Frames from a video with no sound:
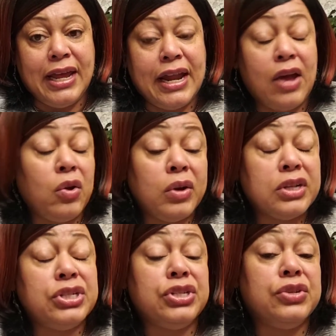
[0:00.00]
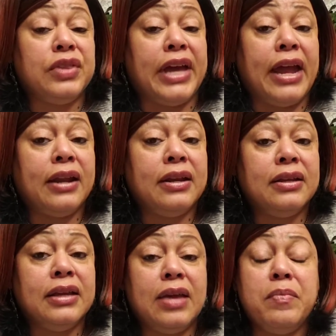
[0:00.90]
Now, in order to do that,
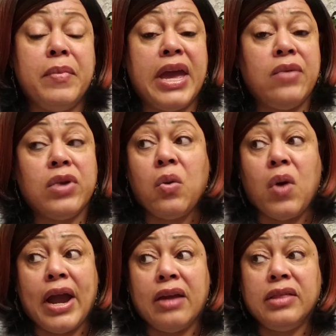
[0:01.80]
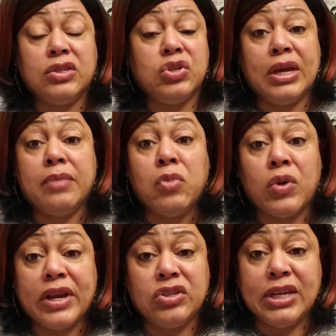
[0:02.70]
it may require that you get
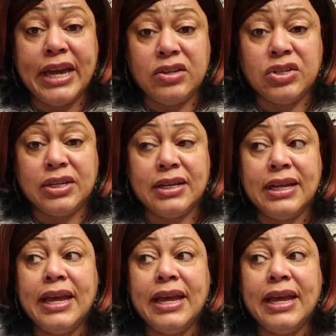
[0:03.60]
more education